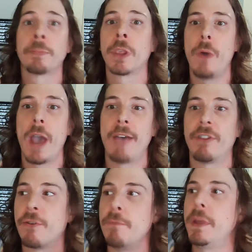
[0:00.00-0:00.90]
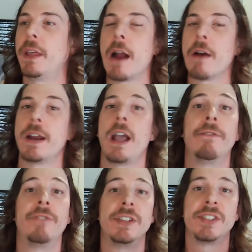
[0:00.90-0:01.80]
you have the familiarity
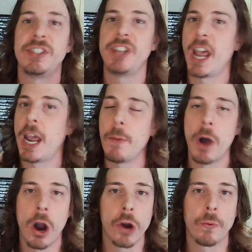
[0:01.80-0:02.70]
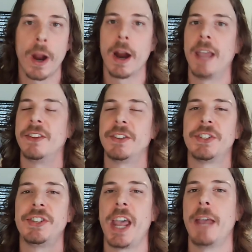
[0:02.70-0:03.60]
of the same hardware and the
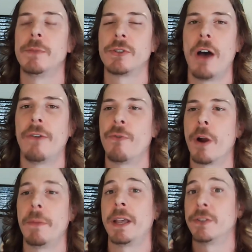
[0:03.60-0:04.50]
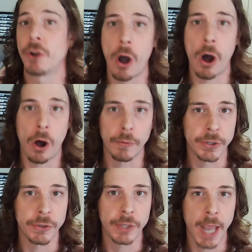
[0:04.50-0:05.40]
same software because you're always
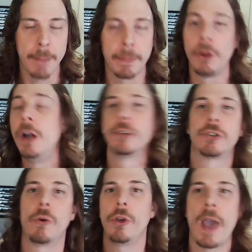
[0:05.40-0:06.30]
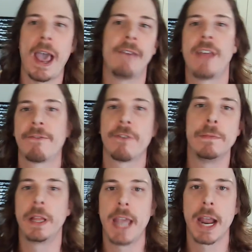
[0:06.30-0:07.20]
using Apple. So you have that
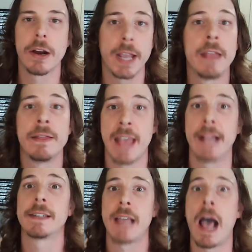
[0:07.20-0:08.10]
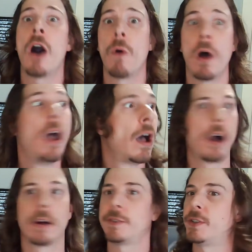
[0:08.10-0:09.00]
familiarity, and that's how
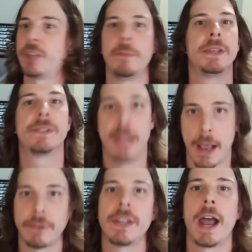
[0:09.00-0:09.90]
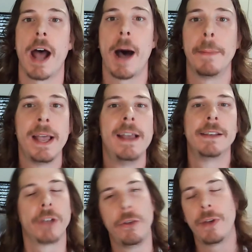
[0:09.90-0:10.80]
our system is now set up.
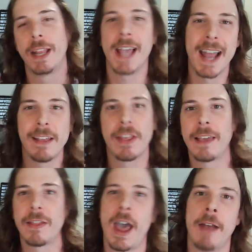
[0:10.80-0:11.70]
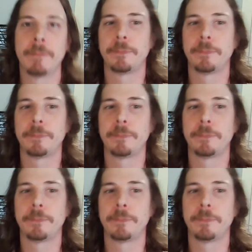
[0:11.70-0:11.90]
So you can kind of think that